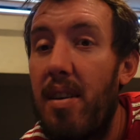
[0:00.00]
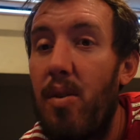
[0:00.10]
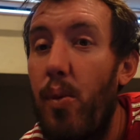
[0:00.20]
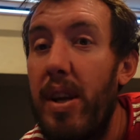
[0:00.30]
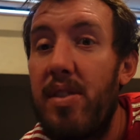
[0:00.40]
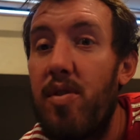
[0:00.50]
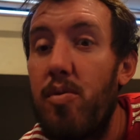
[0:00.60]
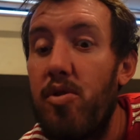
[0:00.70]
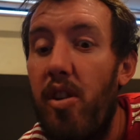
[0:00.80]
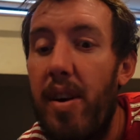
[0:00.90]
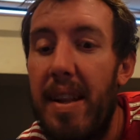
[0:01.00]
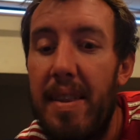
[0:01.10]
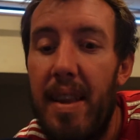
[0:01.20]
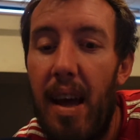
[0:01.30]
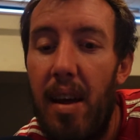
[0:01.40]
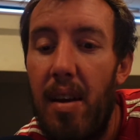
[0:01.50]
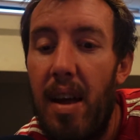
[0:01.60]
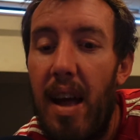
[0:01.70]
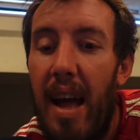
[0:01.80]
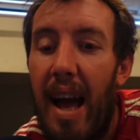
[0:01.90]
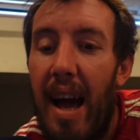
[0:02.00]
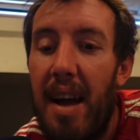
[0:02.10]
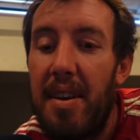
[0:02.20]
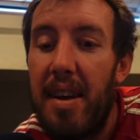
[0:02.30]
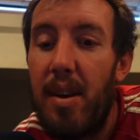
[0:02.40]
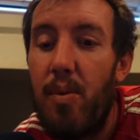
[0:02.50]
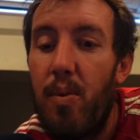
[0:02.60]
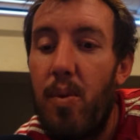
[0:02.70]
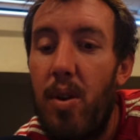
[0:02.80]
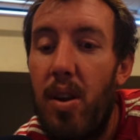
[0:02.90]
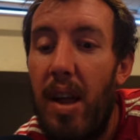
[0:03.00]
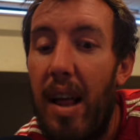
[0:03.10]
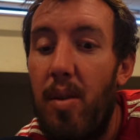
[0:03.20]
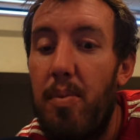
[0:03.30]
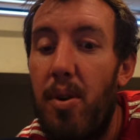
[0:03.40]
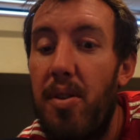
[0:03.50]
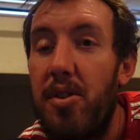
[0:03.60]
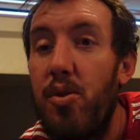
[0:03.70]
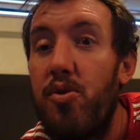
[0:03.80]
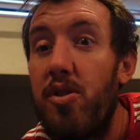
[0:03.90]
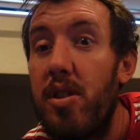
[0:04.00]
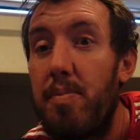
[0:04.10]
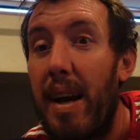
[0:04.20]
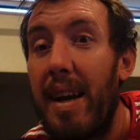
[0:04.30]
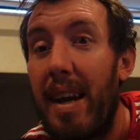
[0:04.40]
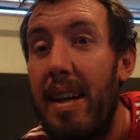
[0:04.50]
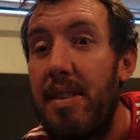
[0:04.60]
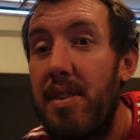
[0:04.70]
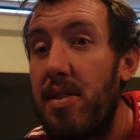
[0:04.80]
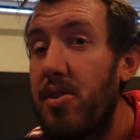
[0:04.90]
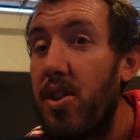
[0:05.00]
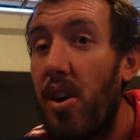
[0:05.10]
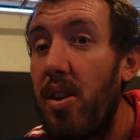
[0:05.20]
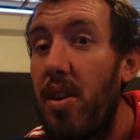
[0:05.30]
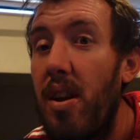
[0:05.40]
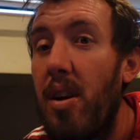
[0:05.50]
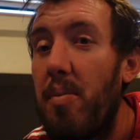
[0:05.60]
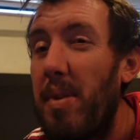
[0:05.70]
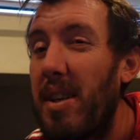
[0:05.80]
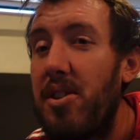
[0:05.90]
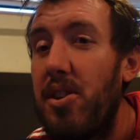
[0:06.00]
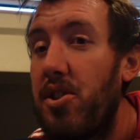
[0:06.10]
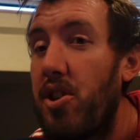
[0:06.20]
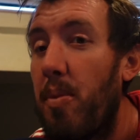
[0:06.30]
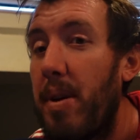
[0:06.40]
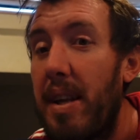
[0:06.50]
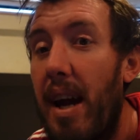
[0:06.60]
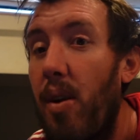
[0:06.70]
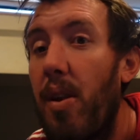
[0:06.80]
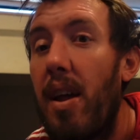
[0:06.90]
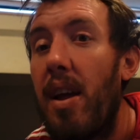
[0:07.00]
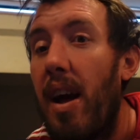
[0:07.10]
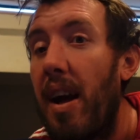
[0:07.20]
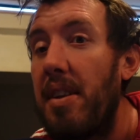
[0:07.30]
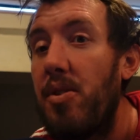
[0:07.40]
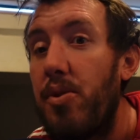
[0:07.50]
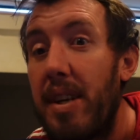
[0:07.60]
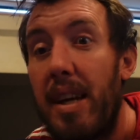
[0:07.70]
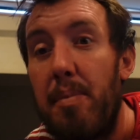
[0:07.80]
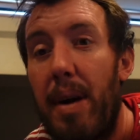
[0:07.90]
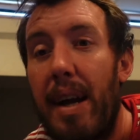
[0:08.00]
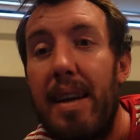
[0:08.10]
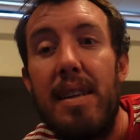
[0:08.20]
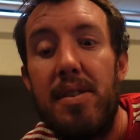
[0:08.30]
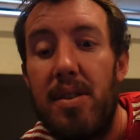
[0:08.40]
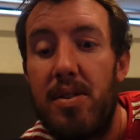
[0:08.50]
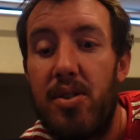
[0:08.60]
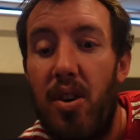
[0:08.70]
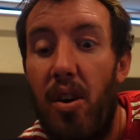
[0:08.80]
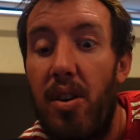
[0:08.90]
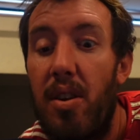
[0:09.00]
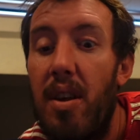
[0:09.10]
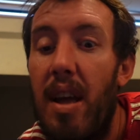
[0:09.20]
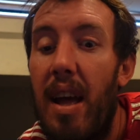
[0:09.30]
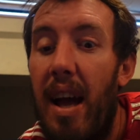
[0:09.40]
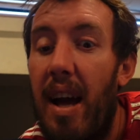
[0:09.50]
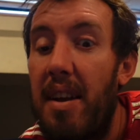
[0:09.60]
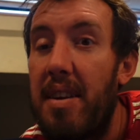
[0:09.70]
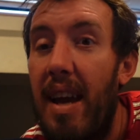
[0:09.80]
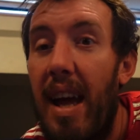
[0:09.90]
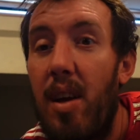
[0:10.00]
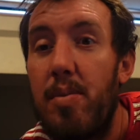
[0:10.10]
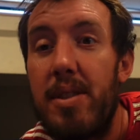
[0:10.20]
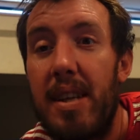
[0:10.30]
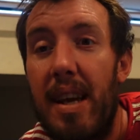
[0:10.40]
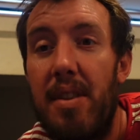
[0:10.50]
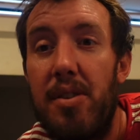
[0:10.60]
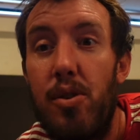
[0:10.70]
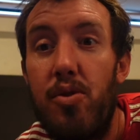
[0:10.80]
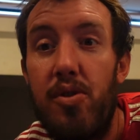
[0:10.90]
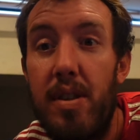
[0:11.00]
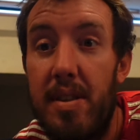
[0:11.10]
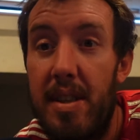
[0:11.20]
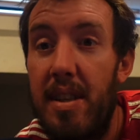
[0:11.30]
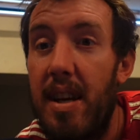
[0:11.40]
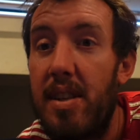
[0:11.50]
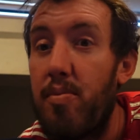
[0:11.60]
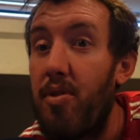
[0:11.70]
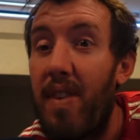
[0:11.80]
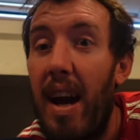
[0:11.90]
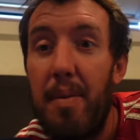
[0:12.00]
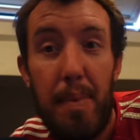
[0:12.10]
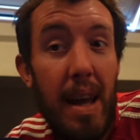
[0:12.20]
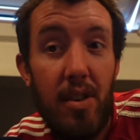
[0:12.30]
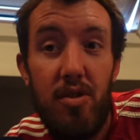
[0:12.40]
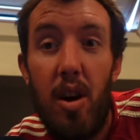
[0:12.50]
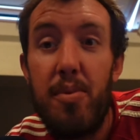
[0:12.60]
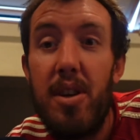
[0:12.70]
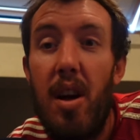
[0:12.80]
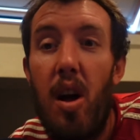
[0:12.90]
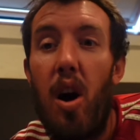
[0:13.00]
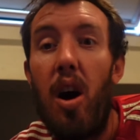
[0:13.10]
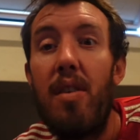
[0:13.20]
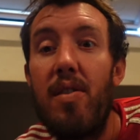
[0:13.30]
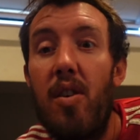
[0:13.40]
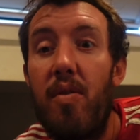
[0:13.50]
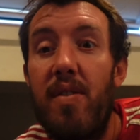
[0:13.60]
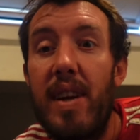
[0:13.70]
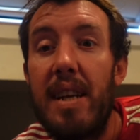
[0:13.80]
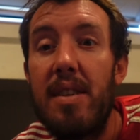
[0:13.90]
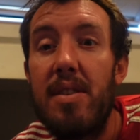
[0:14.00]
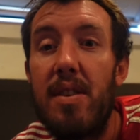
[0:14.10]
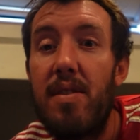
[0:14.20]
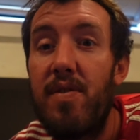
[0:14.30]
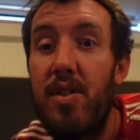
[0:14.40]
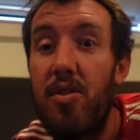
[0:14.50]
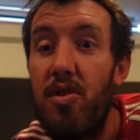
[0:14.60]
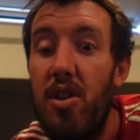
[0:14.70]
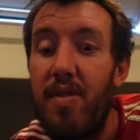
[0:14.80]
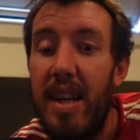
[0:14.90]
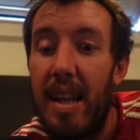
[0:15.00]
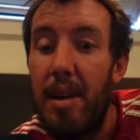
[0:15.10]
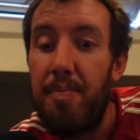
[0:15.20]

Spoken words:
weeds from growing in there, and it will help put the nutrients back into the soil, because you chop it down and you dig it back into the soil, and it helps get the nutrients in there to provide better crops or other things to grow really.